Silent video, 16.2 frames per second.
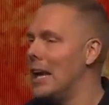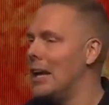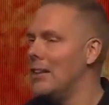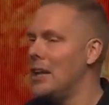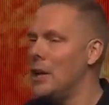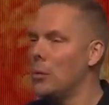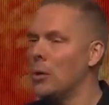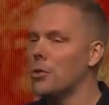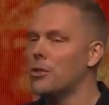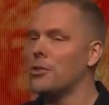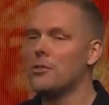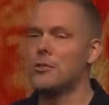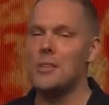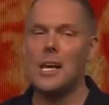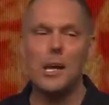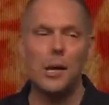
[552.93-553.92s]
And they were
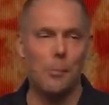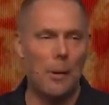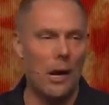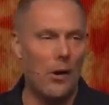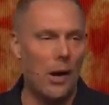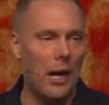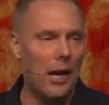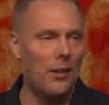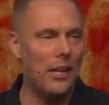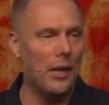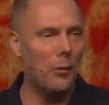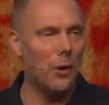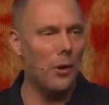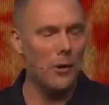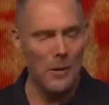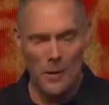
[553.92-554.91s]
sick about it, and they
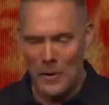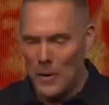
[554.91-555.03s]
were